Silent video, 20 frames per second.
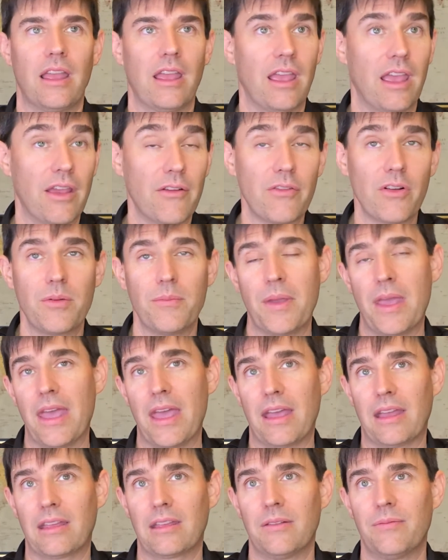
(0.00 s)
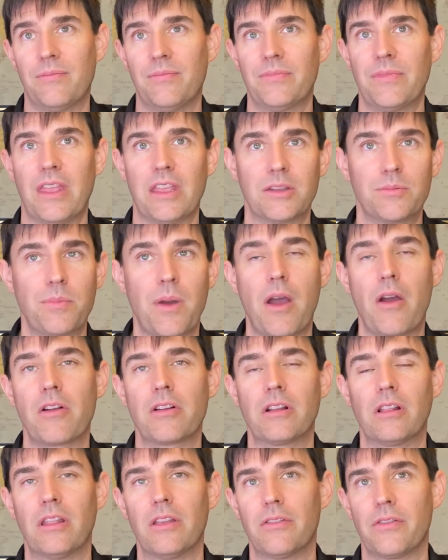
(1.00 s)
Every Mac has power
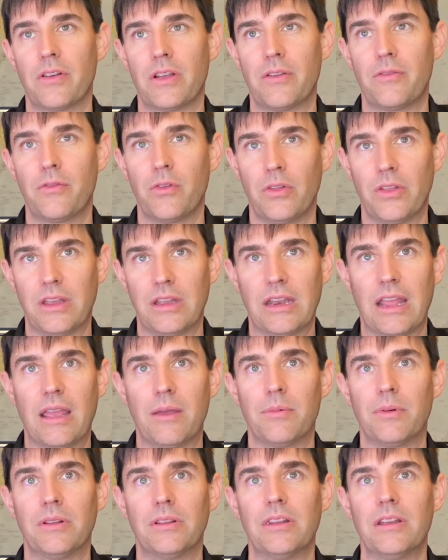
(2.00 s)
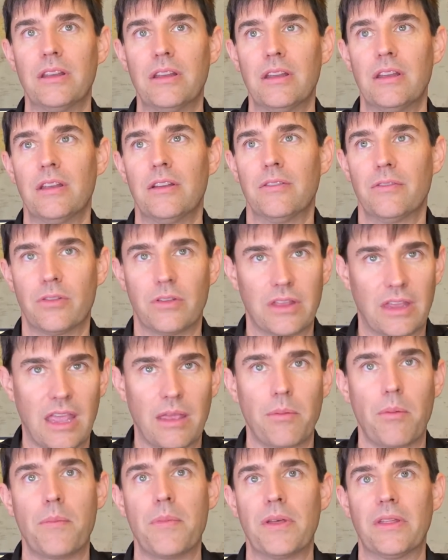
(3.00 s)
delivery fully enabled for the
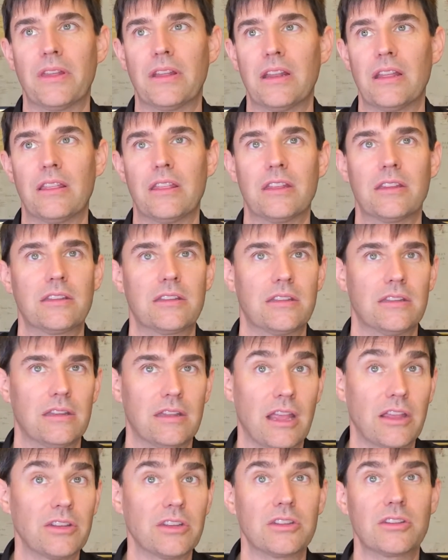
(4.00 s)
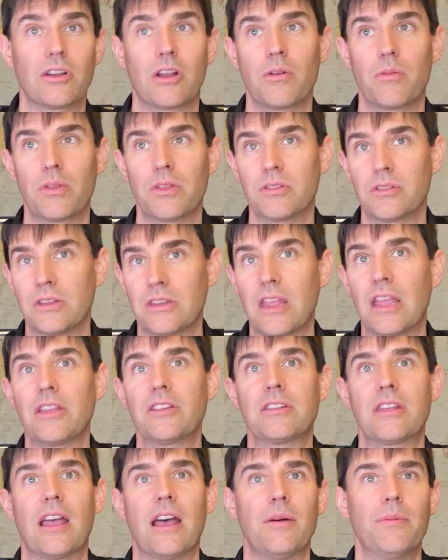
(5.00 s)
capability that's necessary, whether it's a
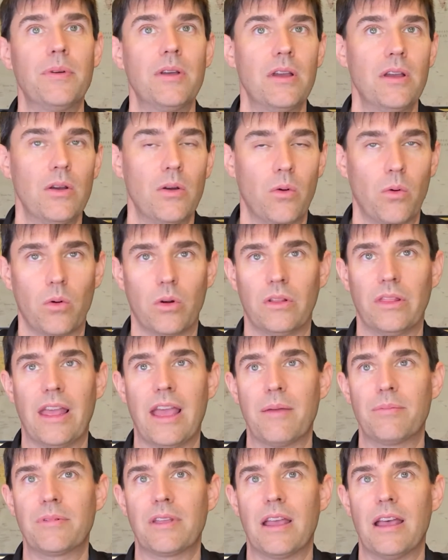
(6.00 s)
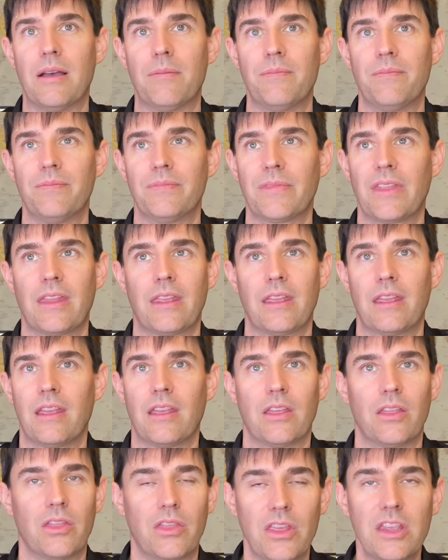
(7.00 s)
desktop or a laptop.
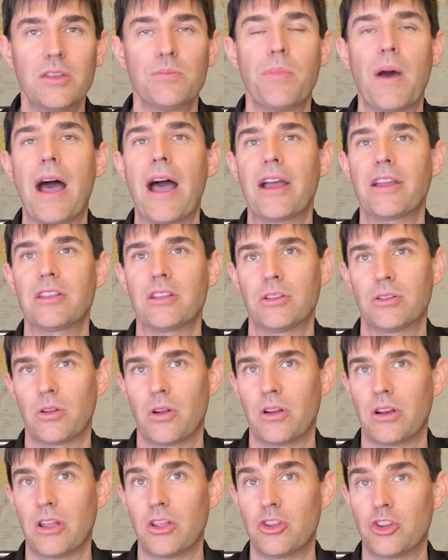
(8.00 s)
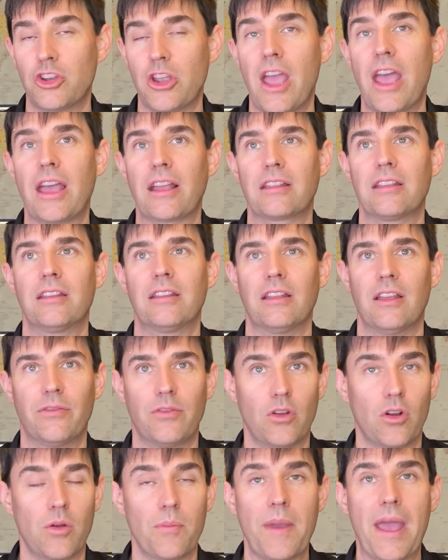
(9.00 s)
These boxes are already checked if
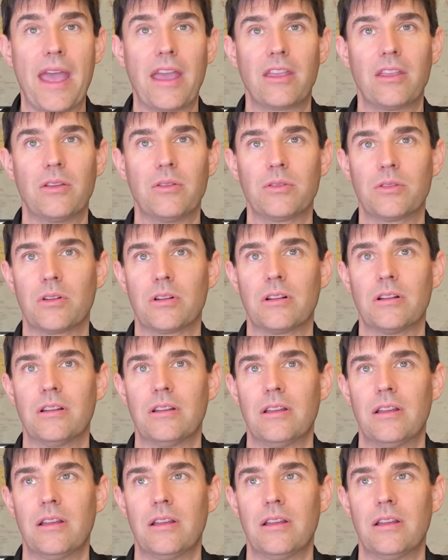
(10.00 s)
you're a Mac user.